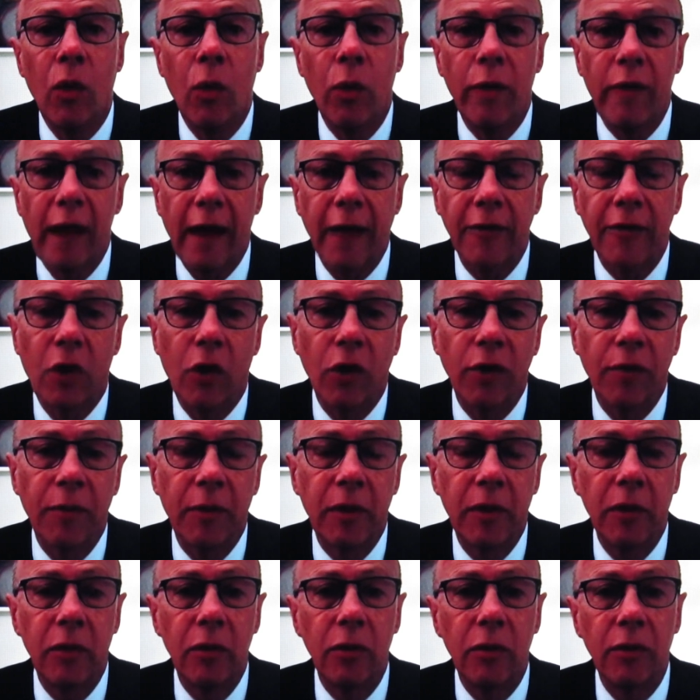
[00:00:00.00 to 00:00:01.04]
We've asked
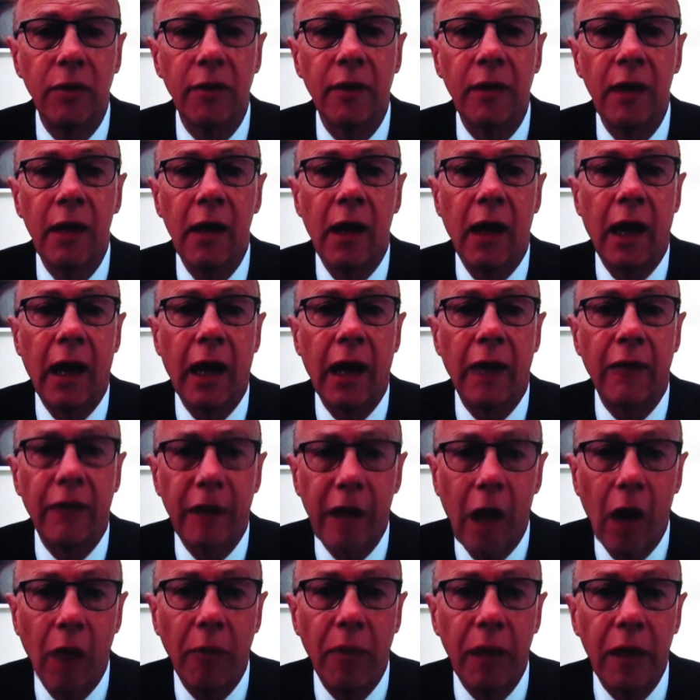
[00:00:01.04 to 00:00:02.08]
hospitals
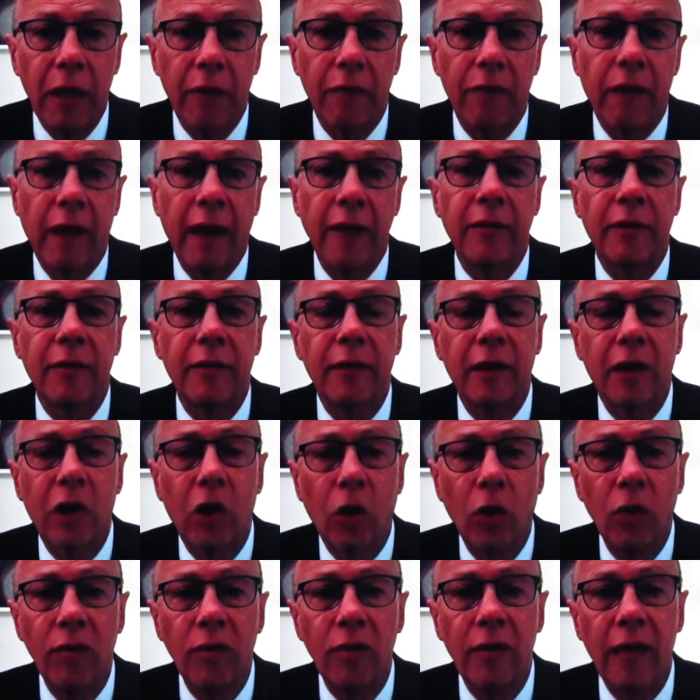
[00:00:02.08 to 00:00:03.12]
that are being affected to
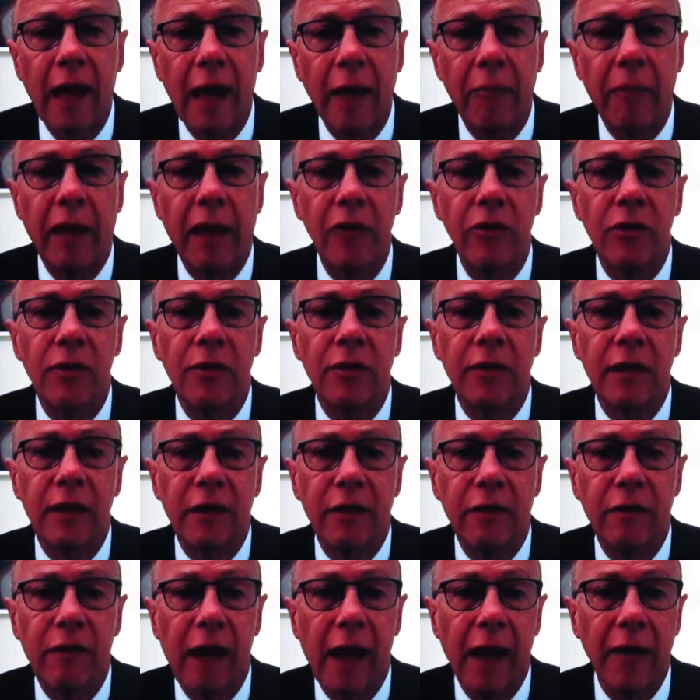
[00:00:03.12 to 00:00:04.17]
contact patients
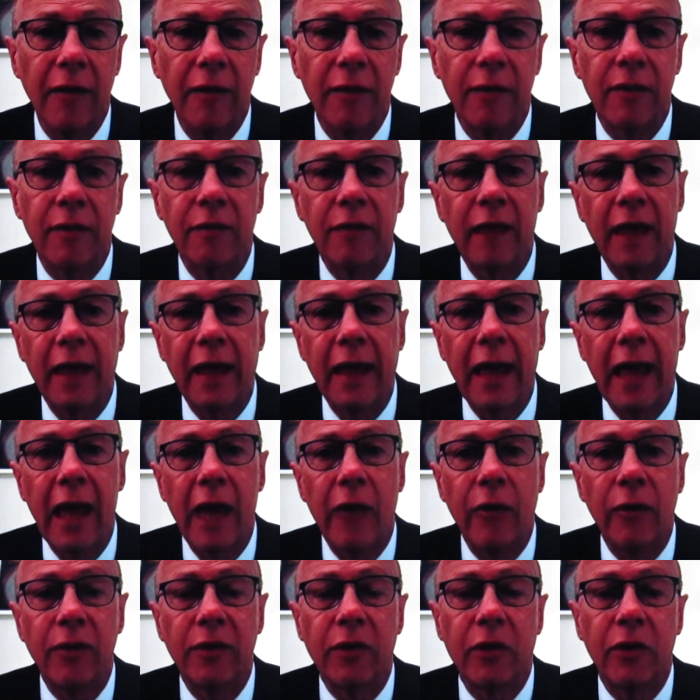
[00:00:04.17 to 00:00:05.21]
in advance if their
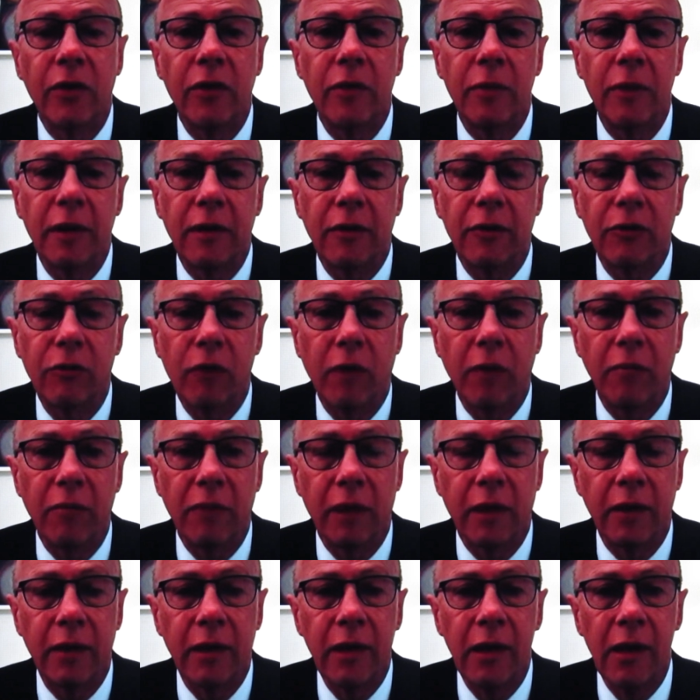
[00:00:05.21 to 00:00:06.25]
care is going to be
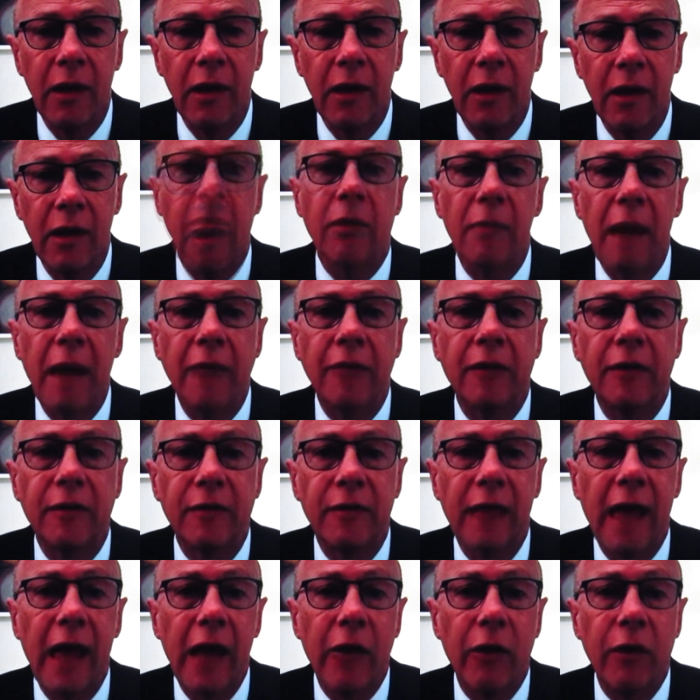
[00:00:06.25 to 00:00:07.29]
disrupted. So the
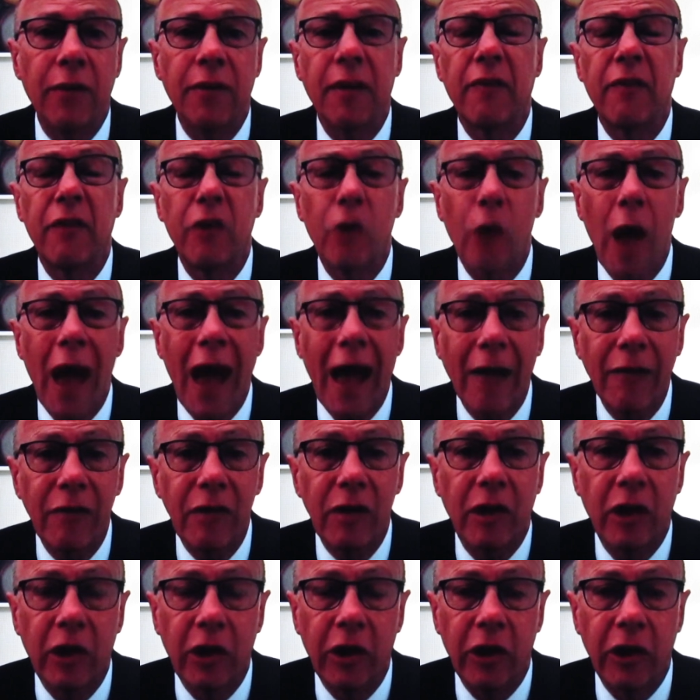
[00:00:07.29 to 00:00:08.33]
message there is, if you
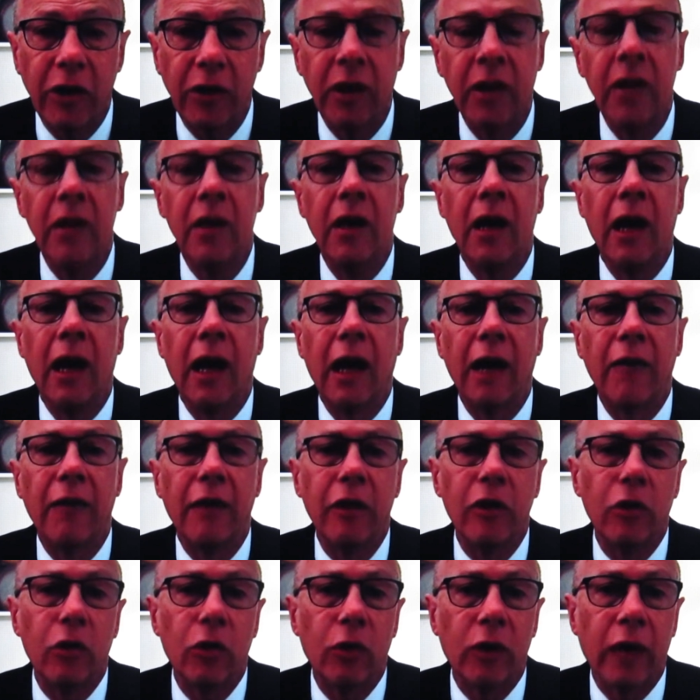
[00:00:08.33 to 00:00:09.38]
haven't heard
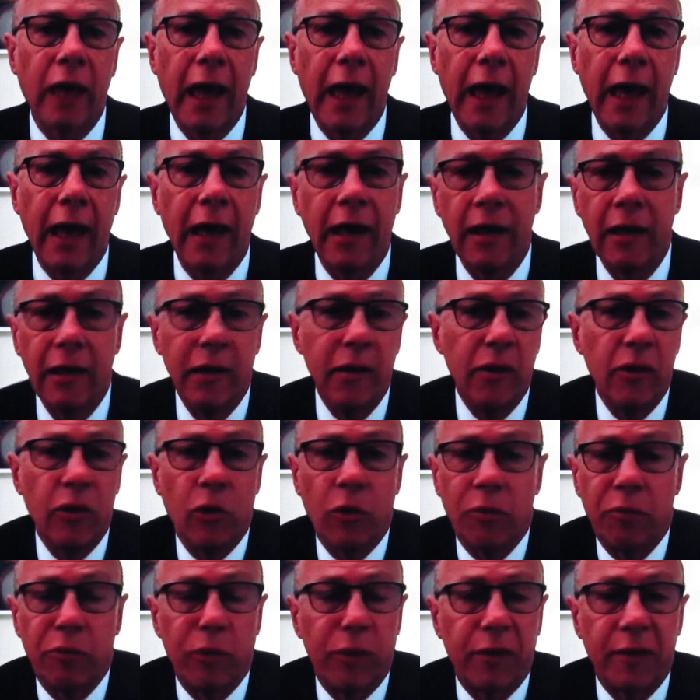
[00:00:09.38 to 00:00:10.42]
that your care,
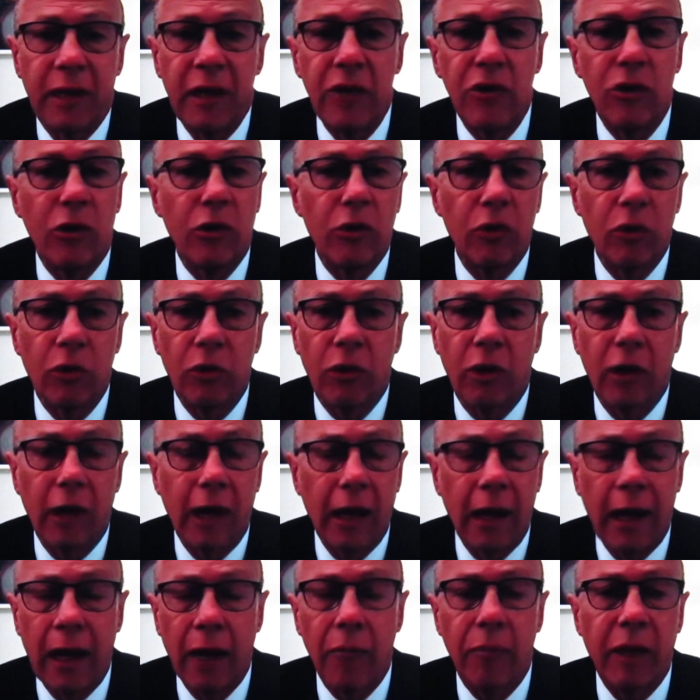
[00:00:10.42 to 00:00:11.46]
your procedure,
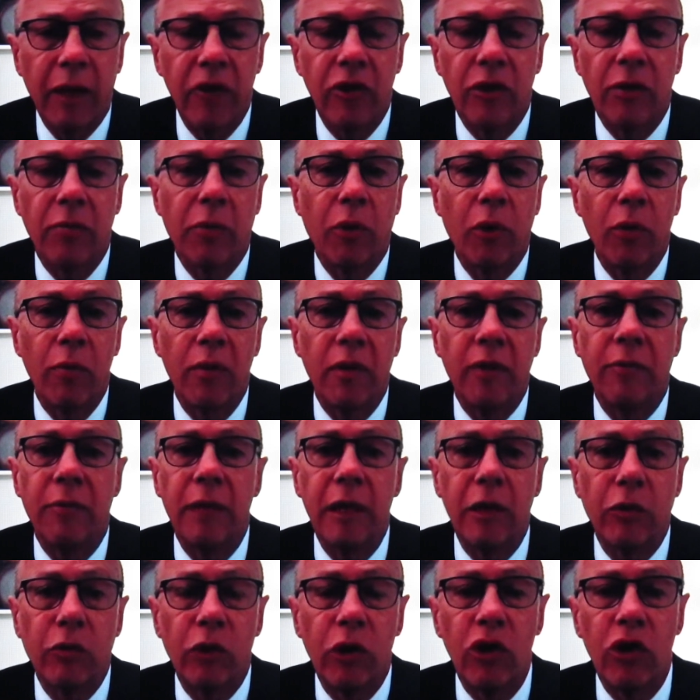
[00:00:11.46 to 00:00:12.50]
your patient appointment is
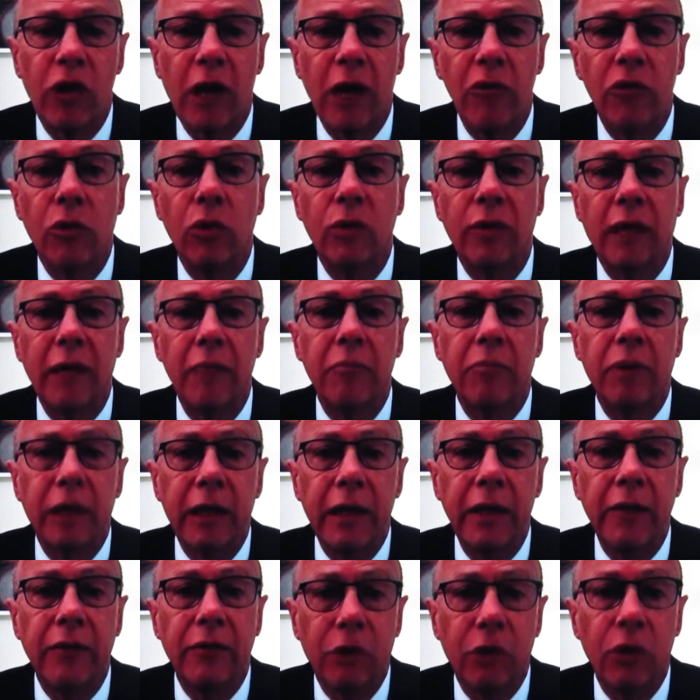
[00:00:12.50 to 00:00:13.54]
being rescheduled, then
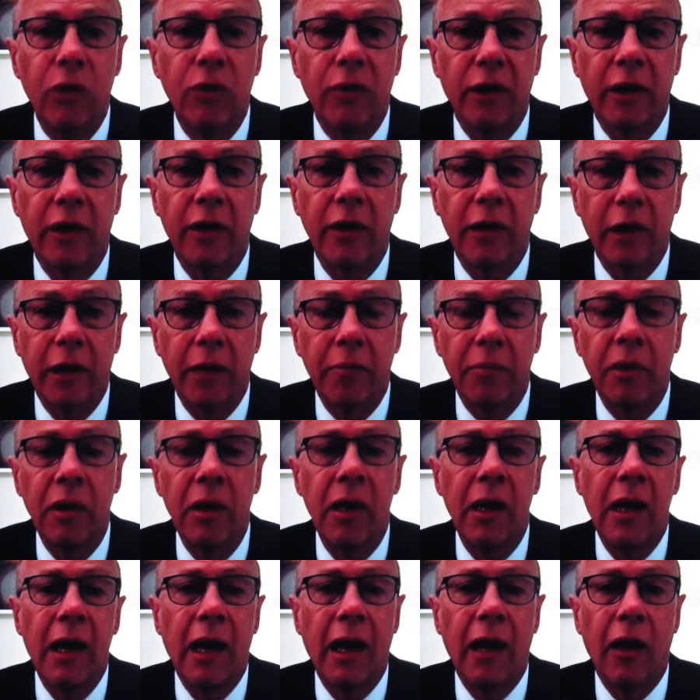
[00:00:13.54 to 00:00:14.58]
please do turn up
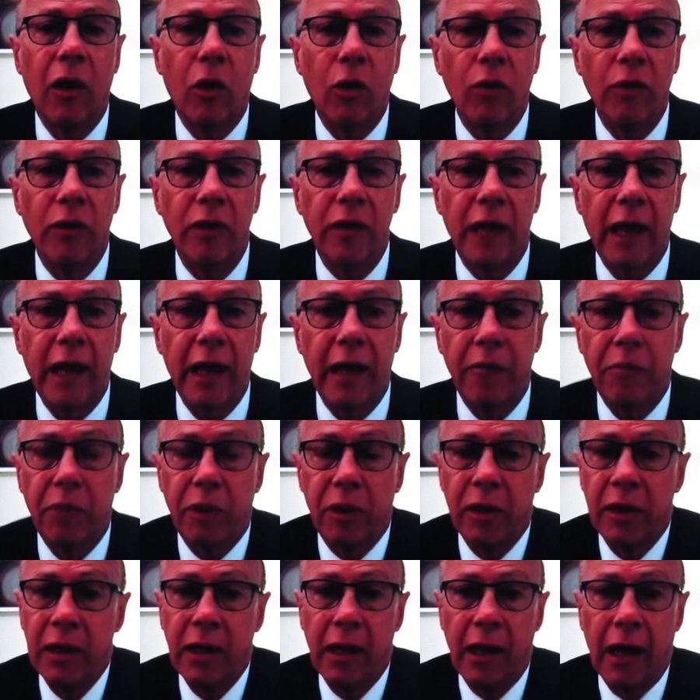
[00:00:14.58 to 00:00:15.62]
on the day.
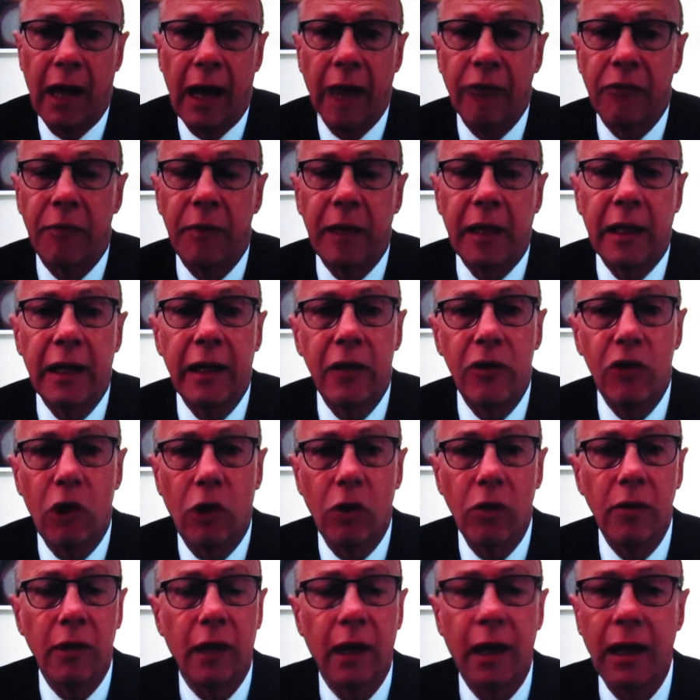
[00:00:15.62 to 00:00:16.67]
But I have to be clear,
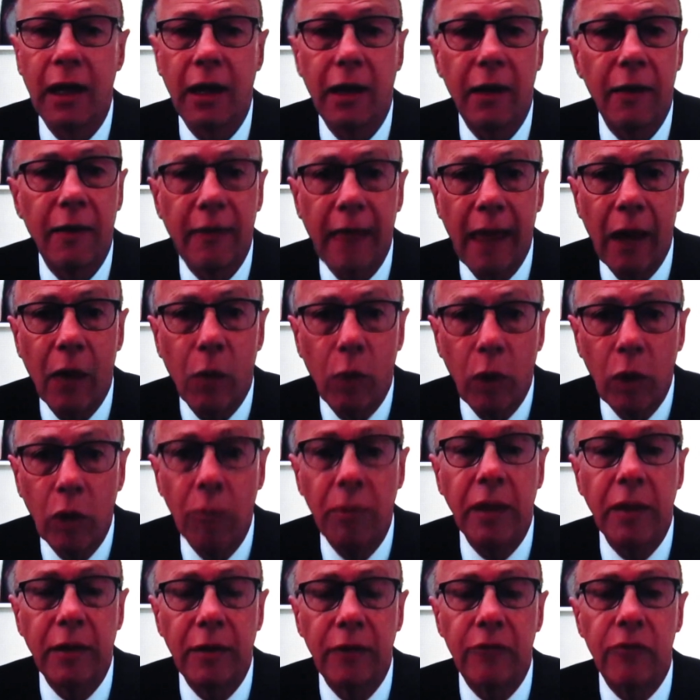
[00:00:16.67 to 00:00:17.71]
John, there will
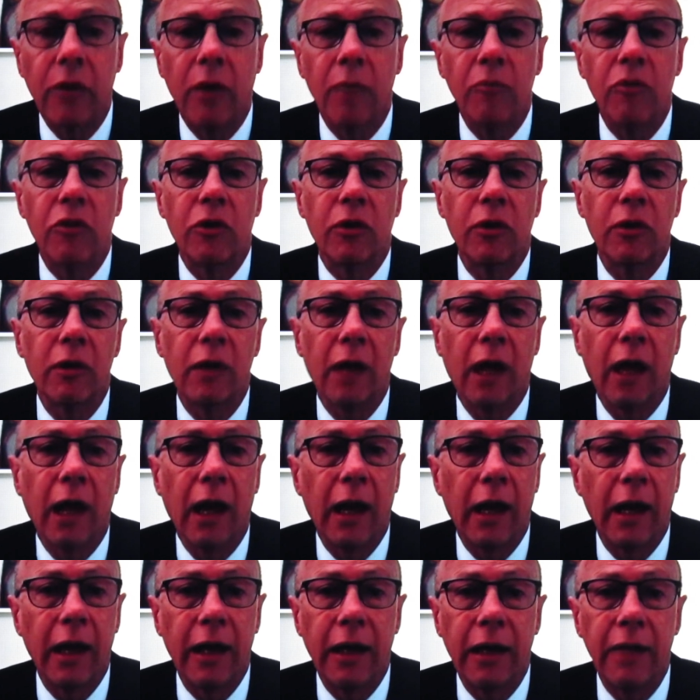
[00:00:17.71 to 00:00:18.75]
be disruption
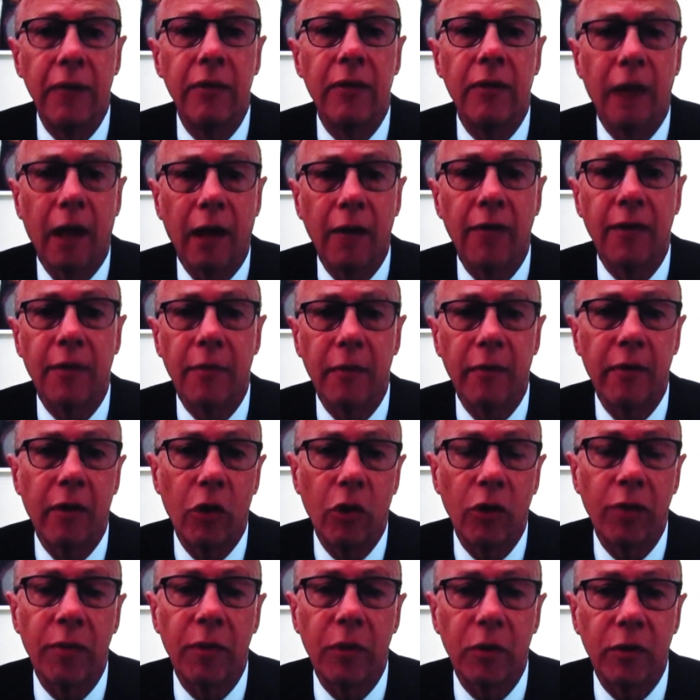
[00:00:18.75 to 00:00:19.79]
in some of
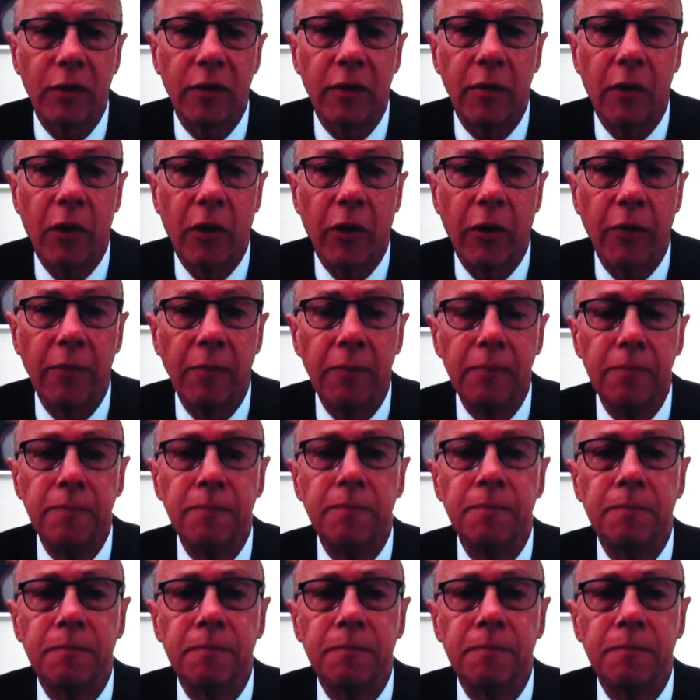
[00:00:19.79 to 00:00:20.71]
our hospitals tomorrow.